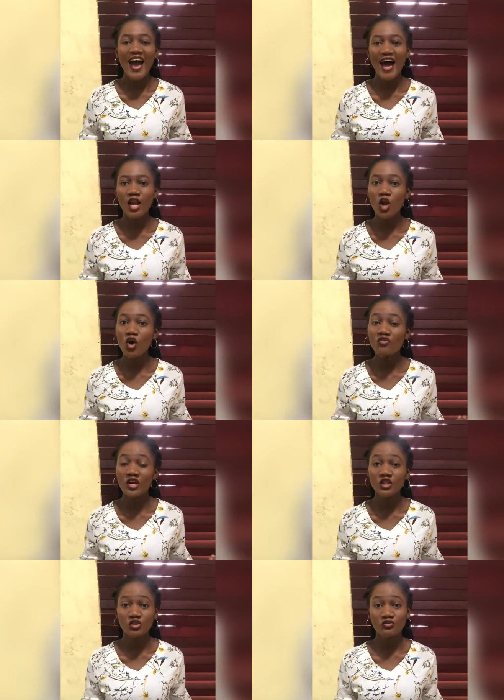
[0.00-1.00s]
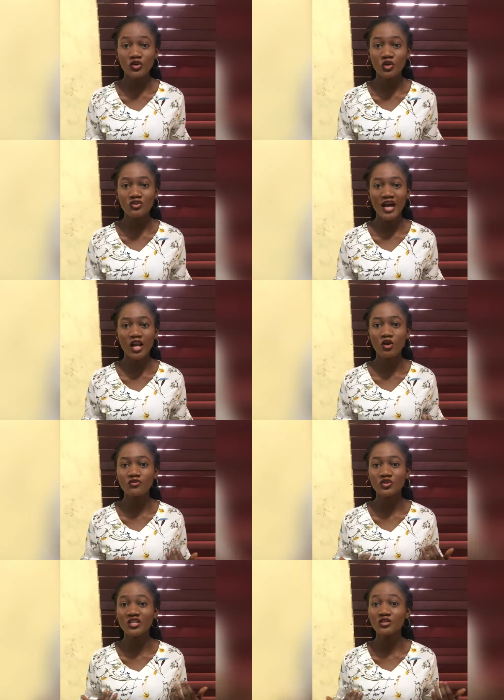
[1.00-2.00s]
I love interviews, I
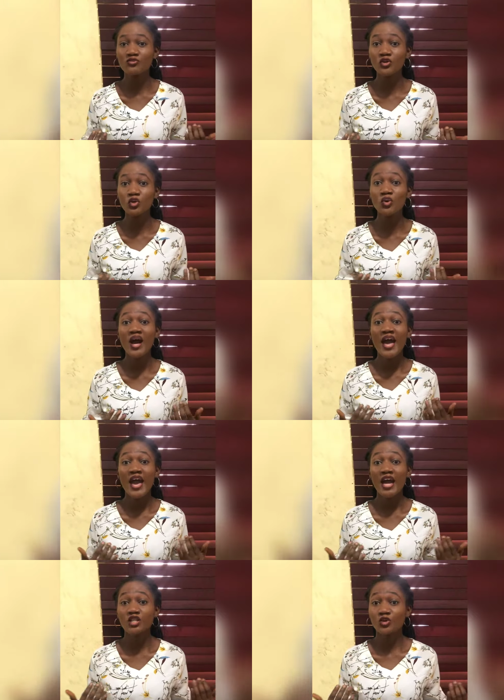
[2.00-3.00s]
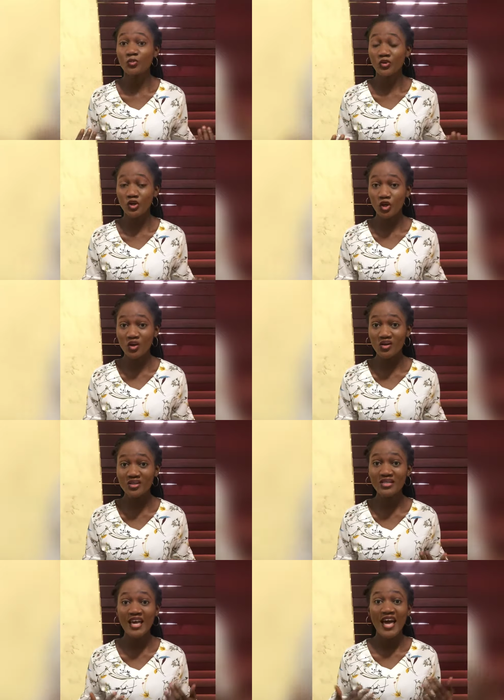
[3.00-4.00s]
love to interview
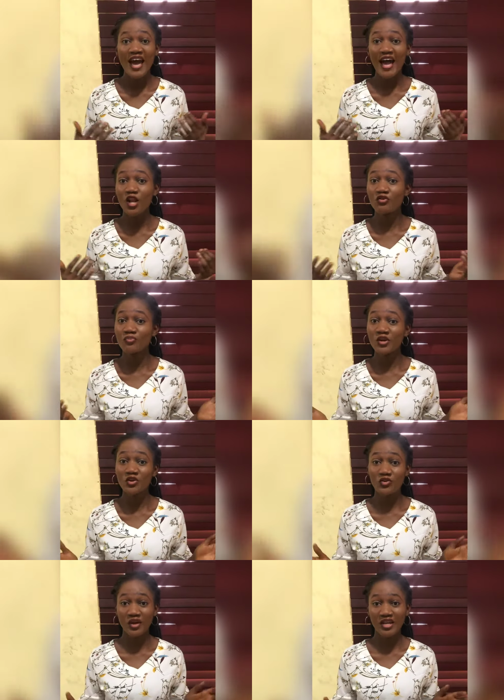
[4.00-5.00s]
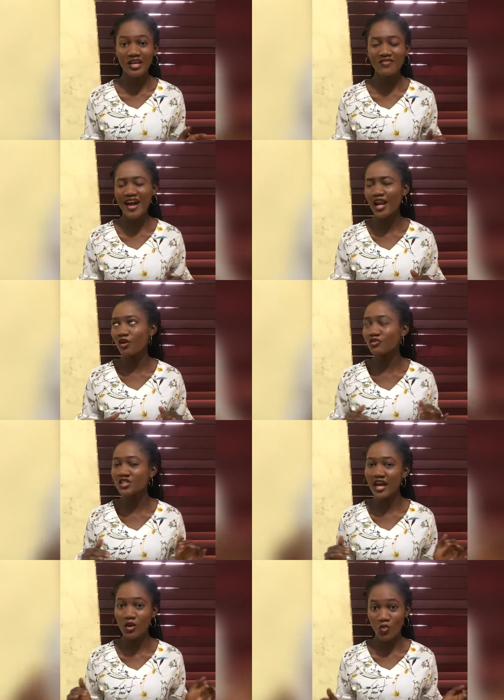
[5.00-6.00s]
entrepreneurs, I love being creative, I love
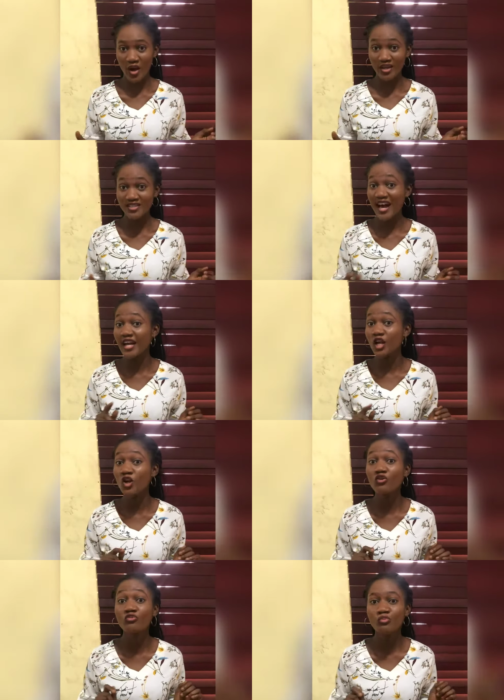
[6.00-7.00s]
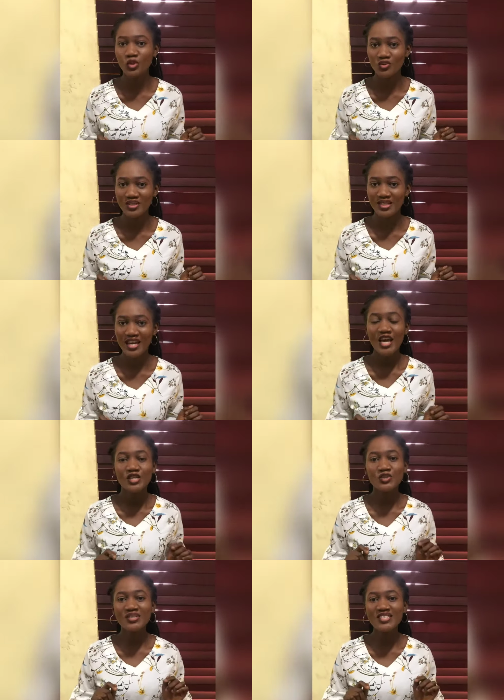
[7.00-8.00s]
DIYs, and I love music.
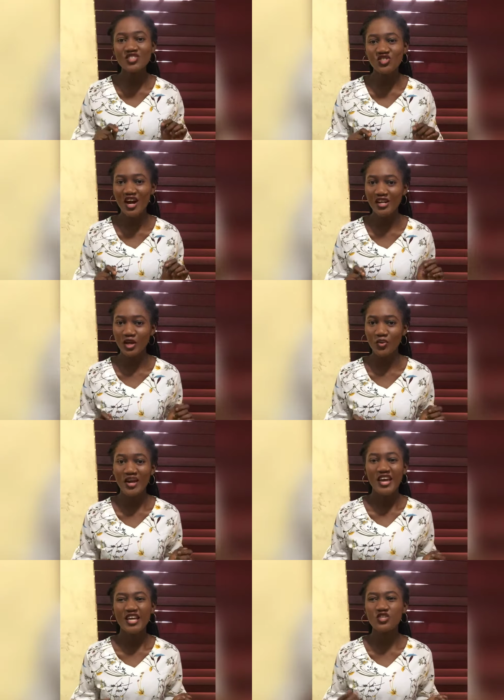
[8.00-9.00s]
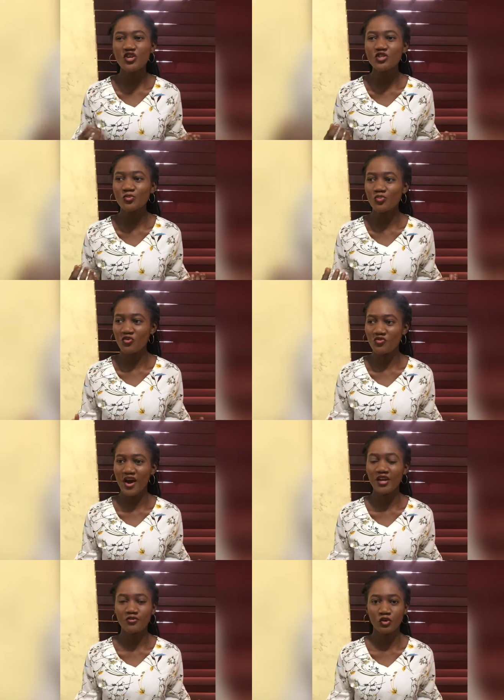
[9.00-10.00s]
So this channel is going to
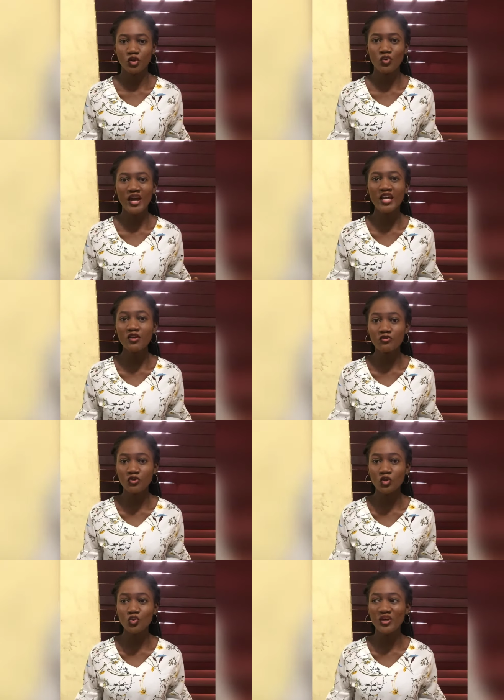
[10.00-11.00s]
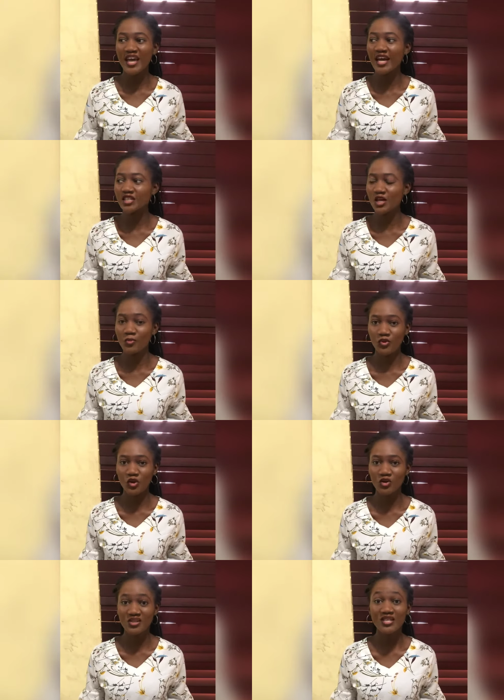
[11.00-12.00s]
provide for you interviews with
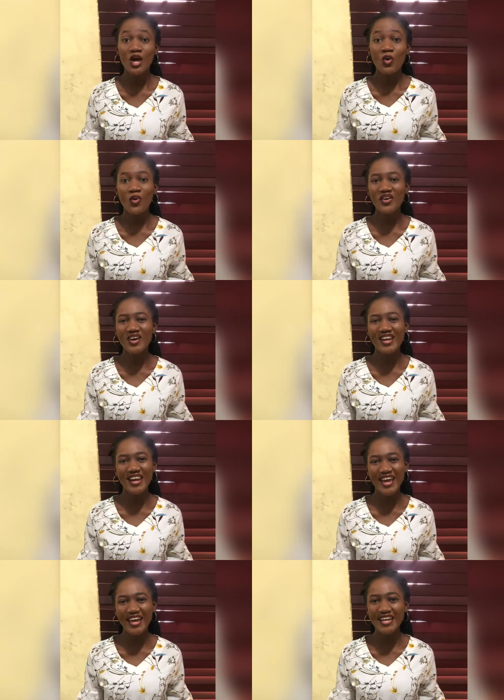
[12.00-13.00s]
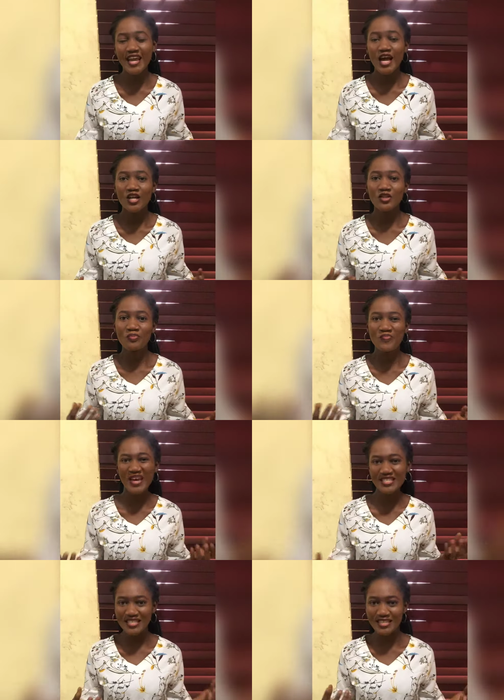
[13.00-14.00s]
entrepreneurs where you can learn the
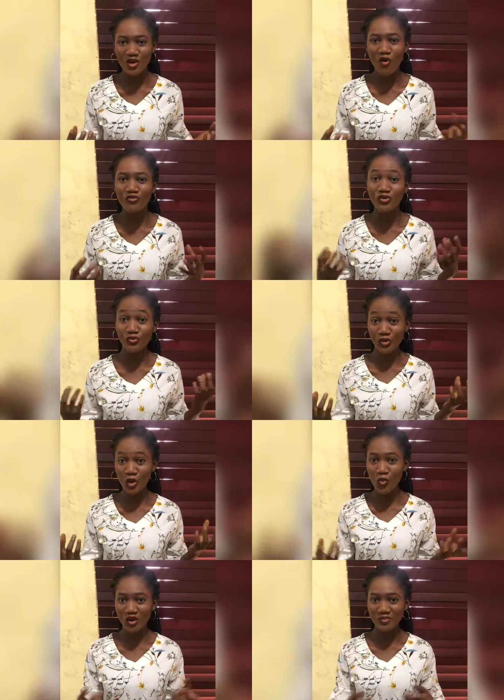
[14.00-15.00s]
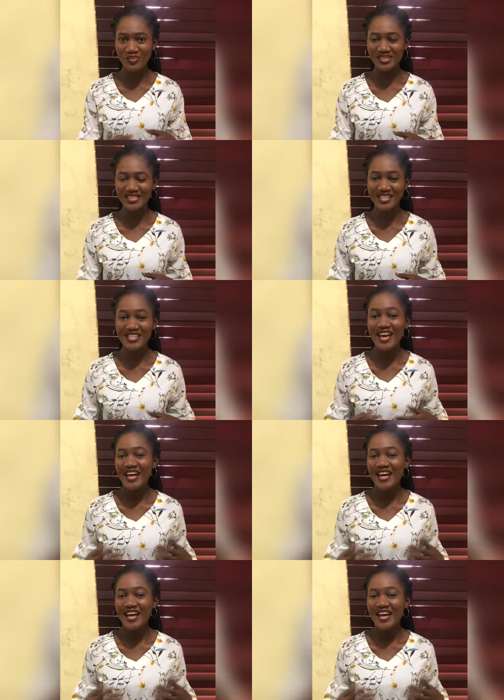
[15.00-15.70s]
basics of the real world business,